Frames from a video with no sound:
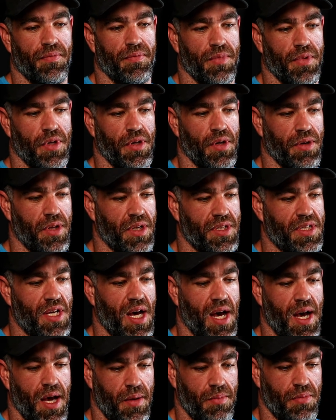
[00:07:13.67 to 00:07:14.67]
The
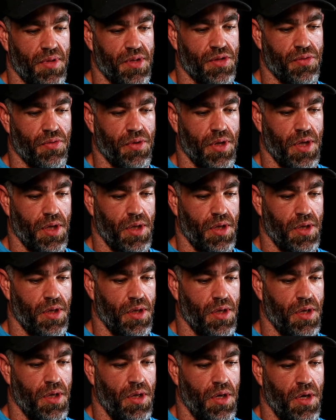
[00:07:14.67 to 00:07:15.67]
time between
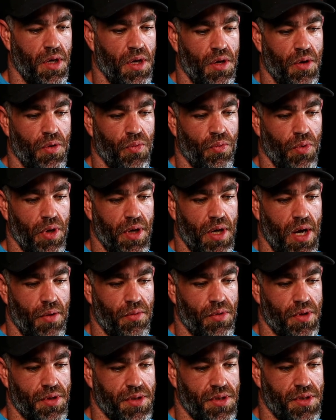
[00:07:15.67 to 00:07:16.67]
when I
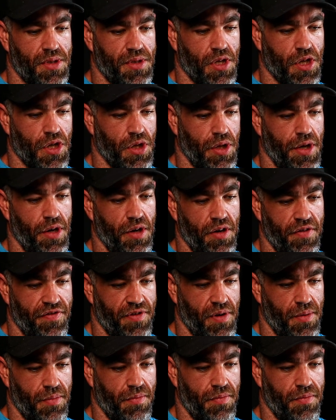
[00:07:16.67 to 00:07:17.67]
was cleared
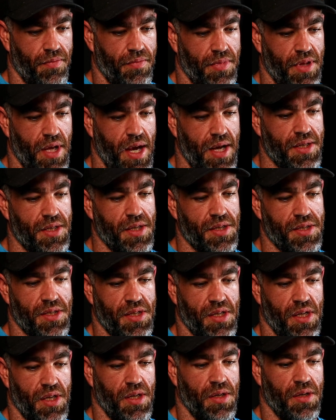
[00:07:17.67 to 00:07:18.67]
from the
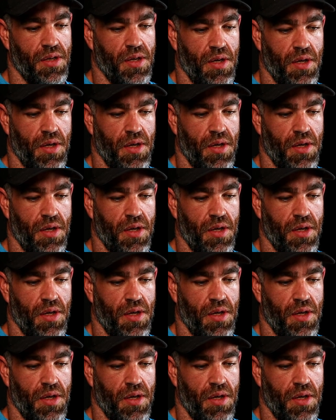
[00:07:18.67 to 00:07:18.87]
ATC